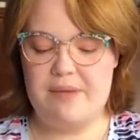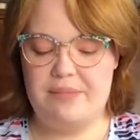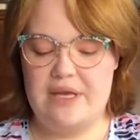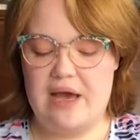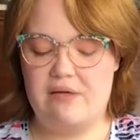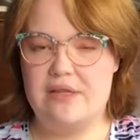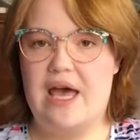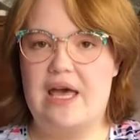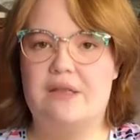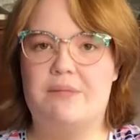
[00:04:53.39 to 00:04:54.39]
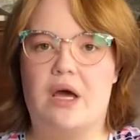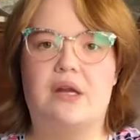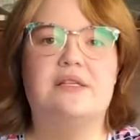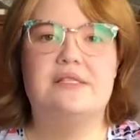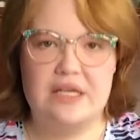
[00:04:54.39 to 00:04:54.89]
now that the bottle
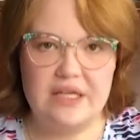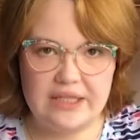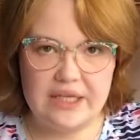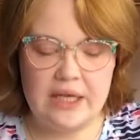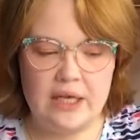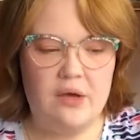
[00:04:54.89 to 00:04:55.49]
is clean,